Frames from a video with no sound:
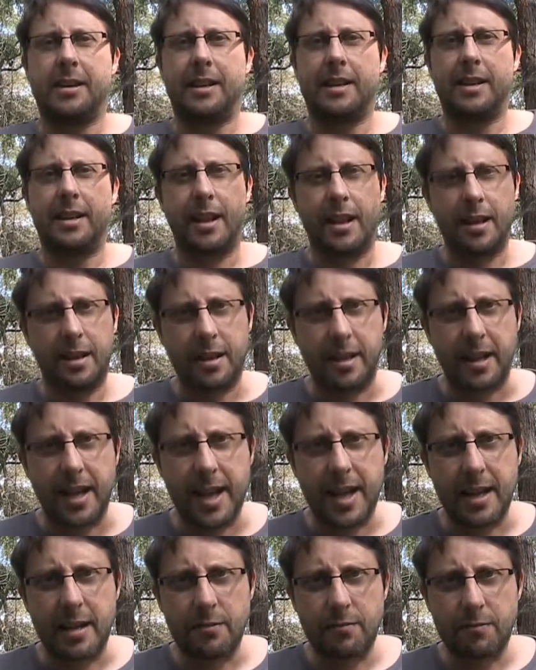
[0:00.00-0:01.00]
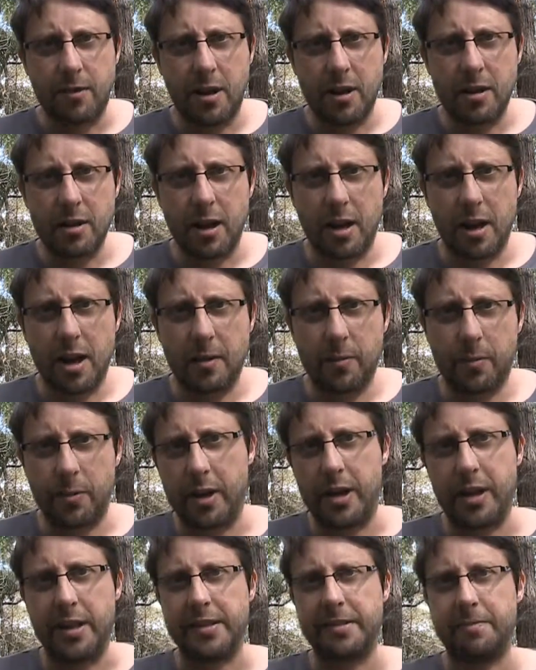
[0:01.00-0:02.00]
How wrong I
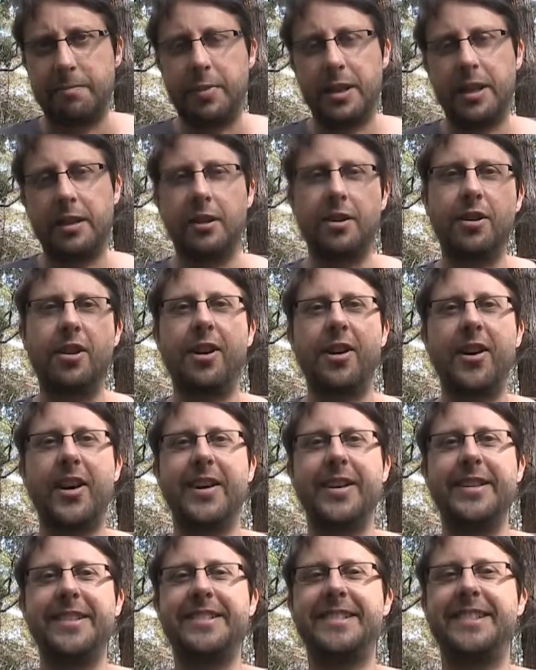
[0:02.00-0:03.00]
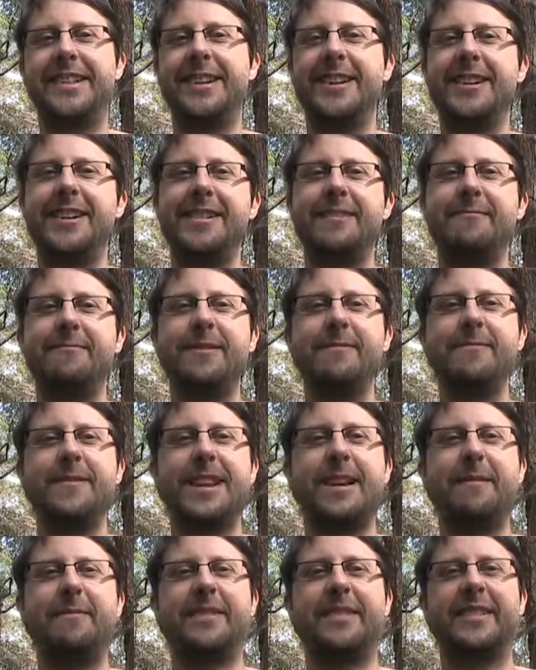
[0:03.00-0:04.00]
was, because women
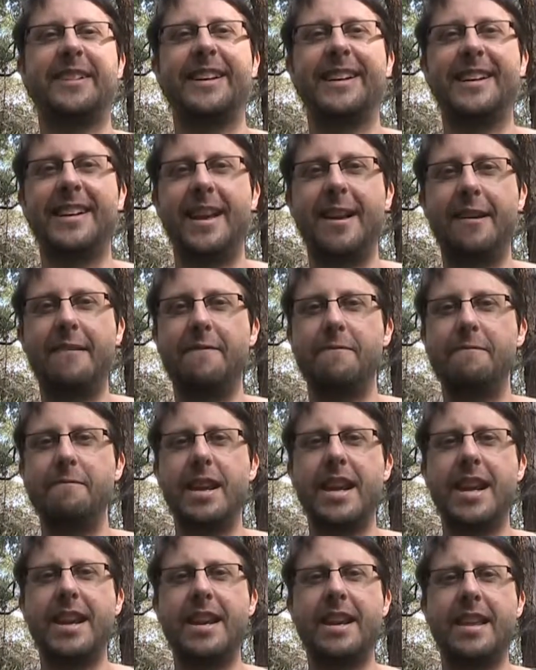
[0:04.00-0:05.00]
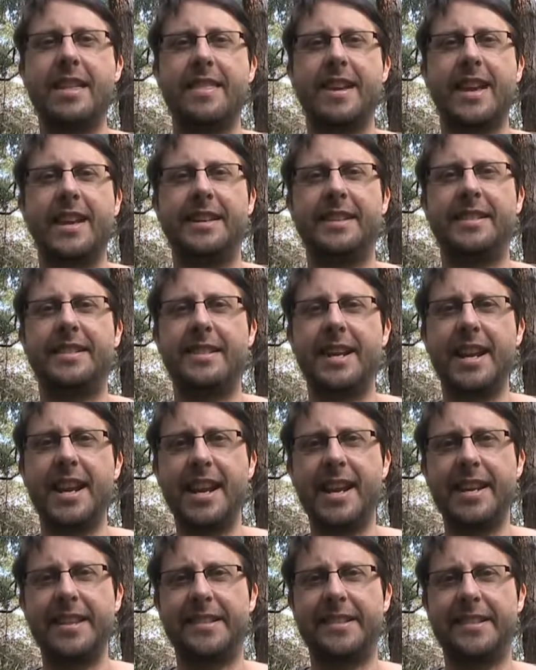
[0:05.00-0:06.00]
absolutely love men that
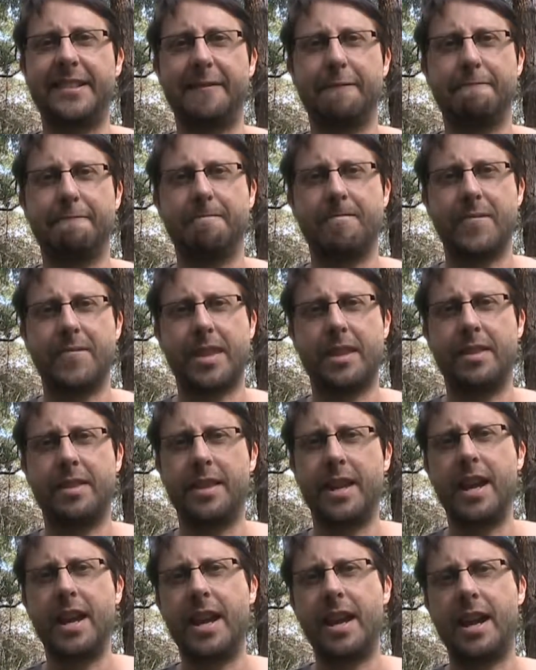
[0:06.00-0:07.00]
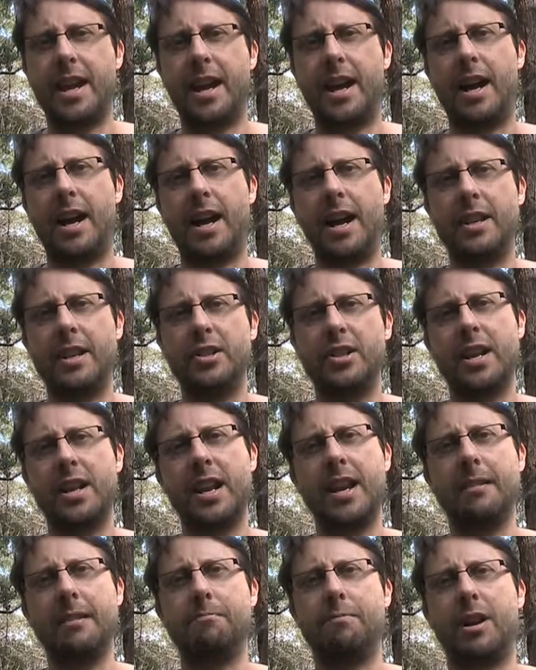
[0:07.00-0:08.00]
dance. There are
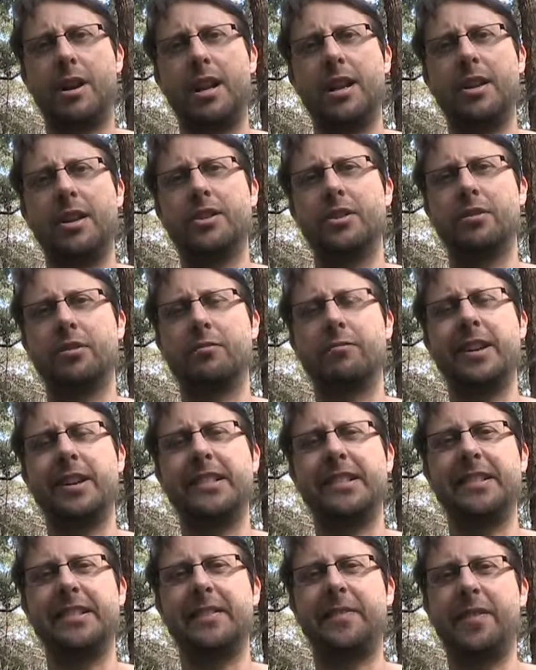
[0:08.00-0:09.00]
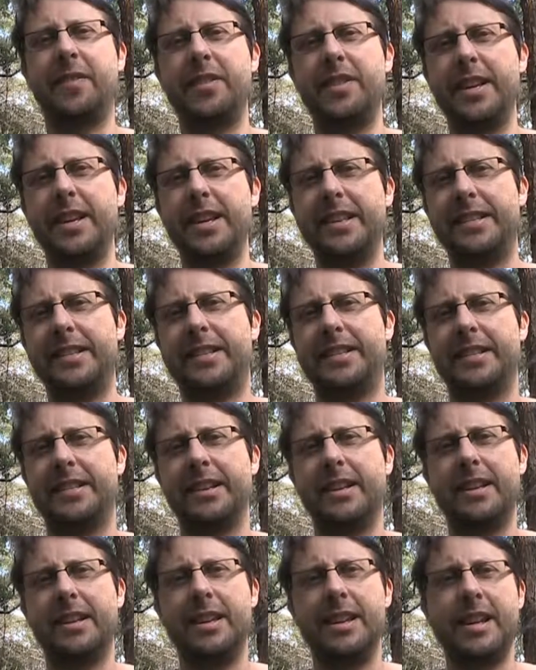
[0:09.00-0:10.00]
genetic biological reasons for this.
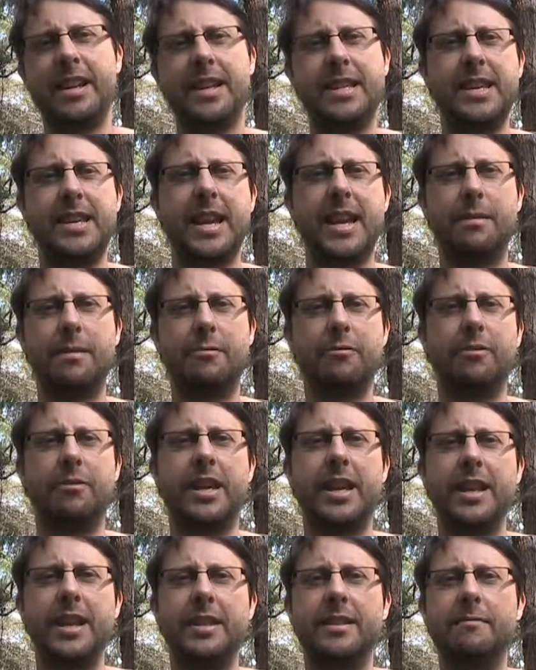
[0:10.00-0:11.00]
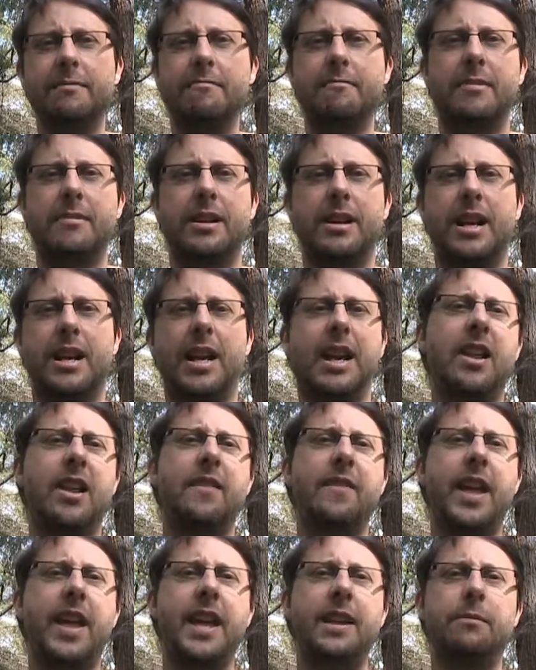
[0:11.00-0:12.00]
In the animal kingdom, a lot
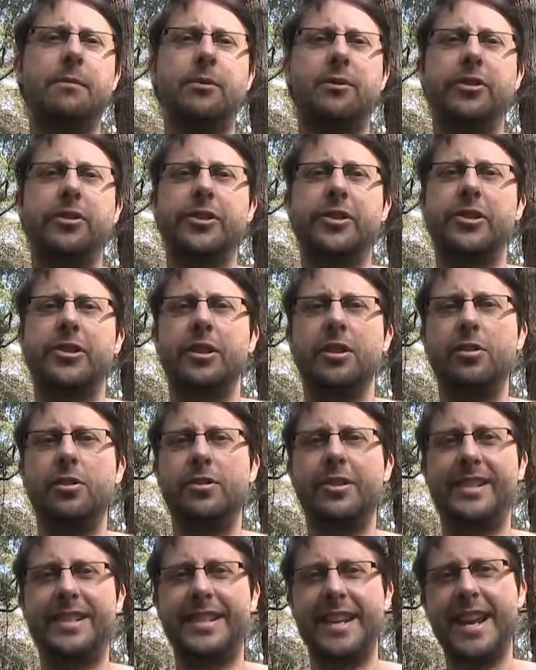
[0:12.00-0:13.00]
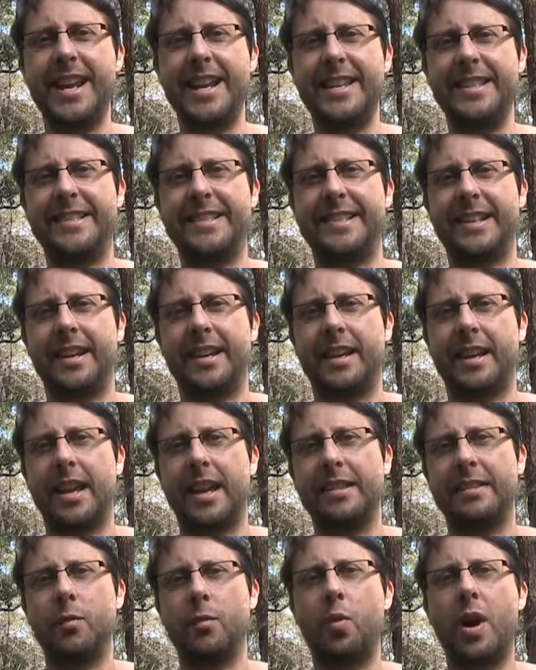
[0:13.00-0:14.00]
of animals use dance
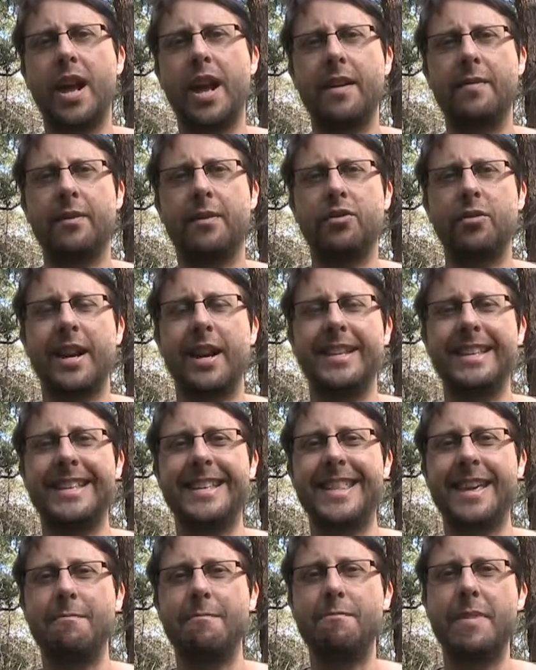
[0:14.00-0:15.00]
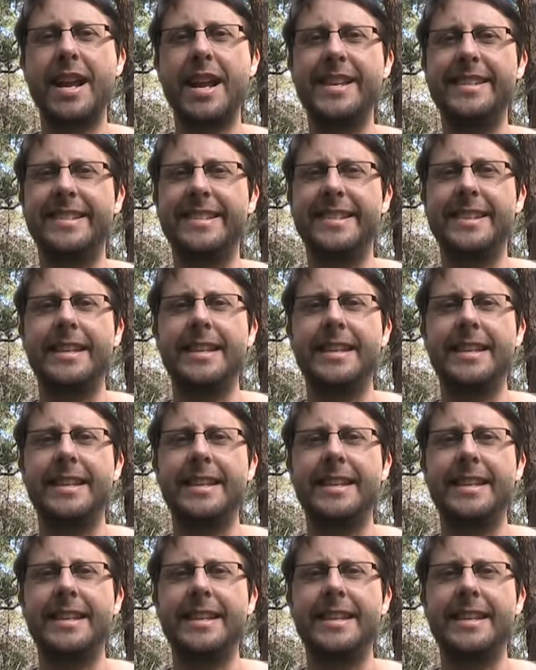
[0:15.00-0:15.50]
as a way of attracting their mate,